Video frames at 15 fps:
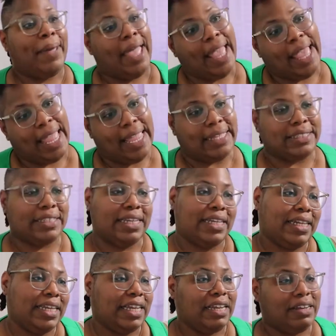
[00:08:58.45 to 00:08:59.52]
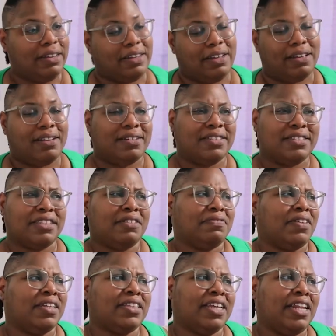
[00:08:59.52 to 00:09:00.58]
mask in here and all this
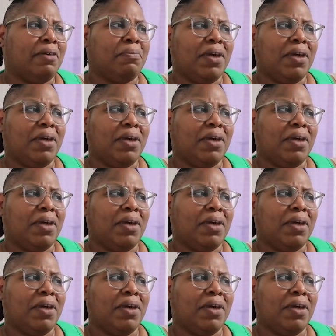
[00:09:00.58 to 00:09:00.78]
stuff like that.